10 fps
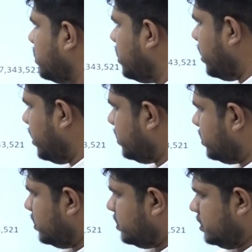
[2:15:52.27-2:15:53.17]

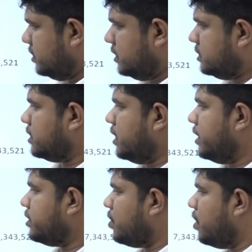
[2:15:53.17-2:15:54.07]
correct.
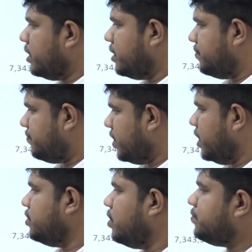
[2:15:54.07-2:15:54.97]
Don't
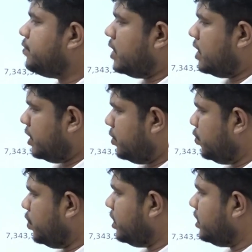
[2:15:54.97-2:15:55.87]
afraid of
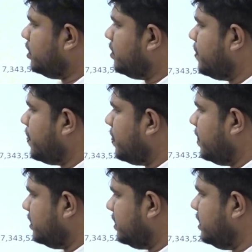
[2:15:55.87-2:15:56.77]
doing
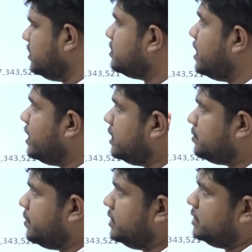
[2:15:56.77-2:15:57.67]
things that
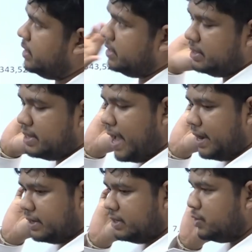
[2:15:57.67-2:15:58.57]
is mentioned in the
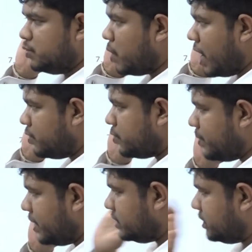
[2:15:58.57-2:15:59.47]
act. You have to
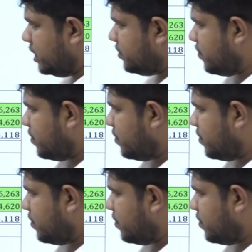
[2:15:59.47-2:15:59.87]
mention